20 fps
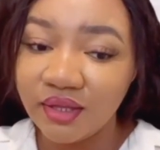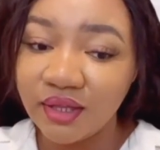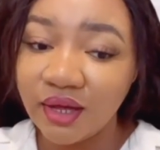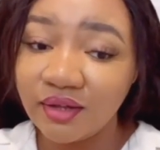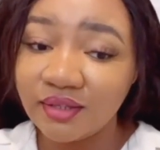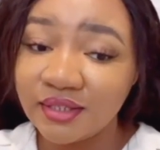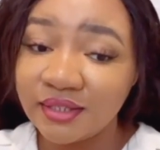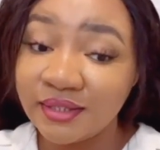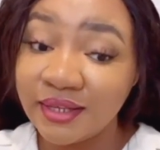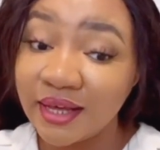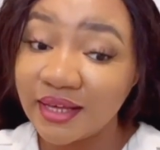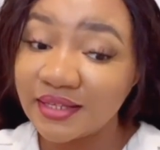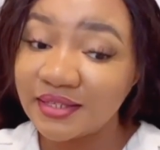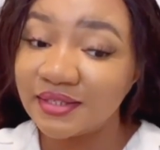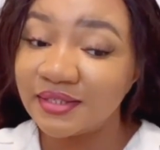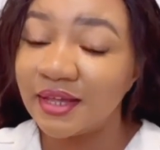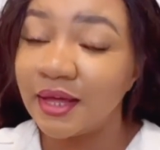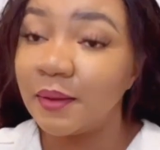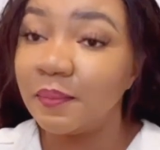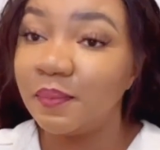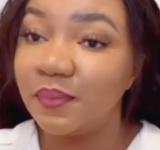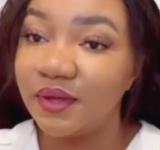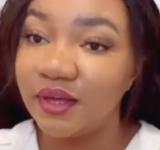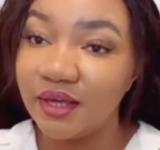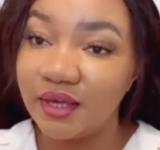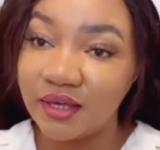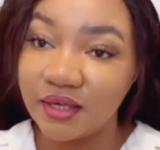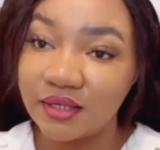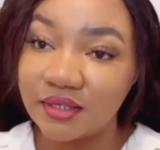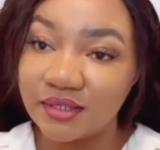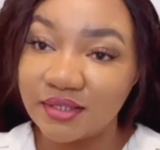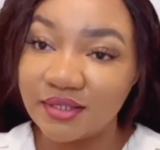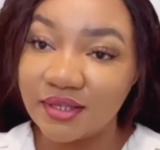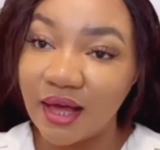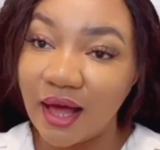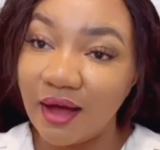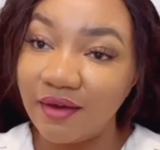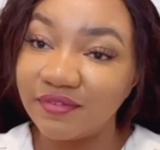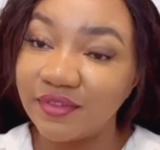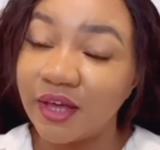Now the next step
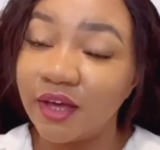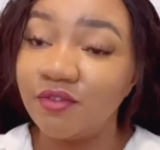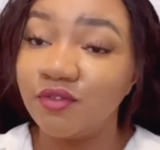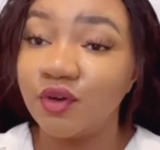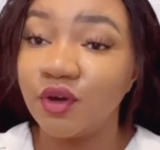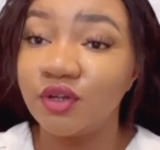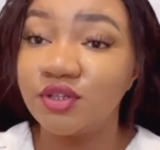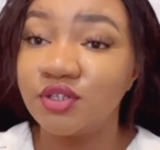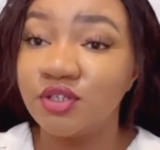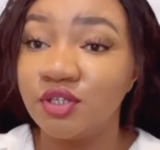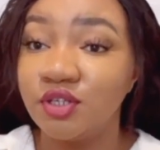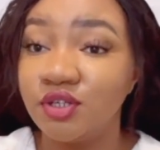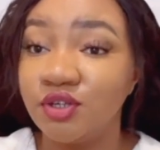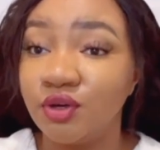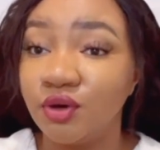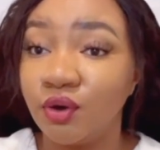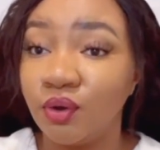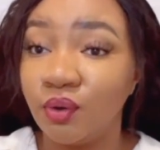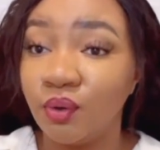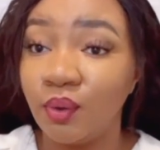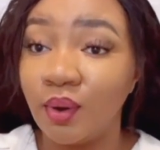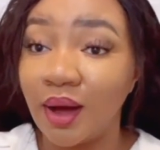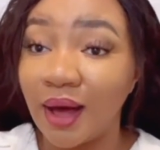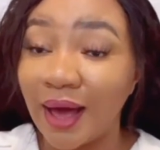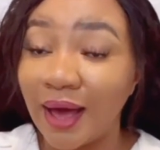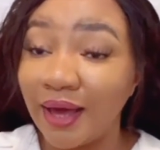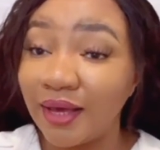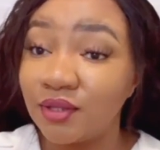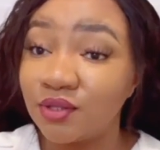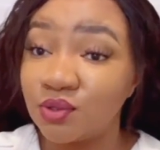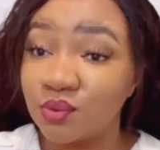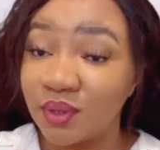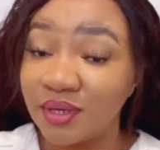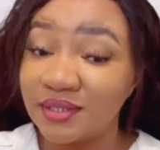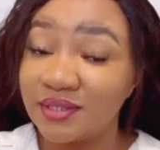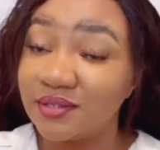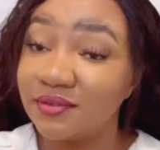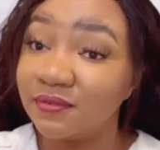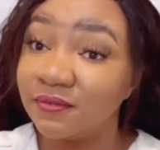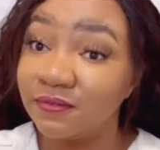is, after you've gotten your
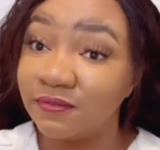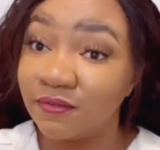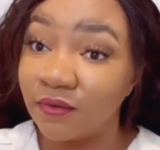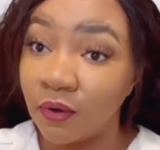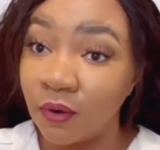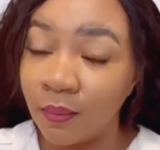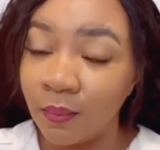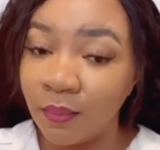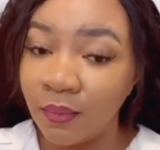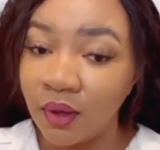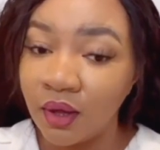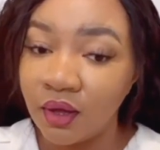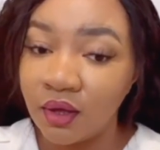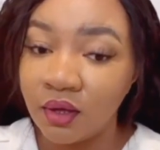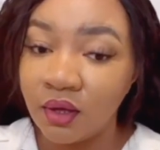I-20 form,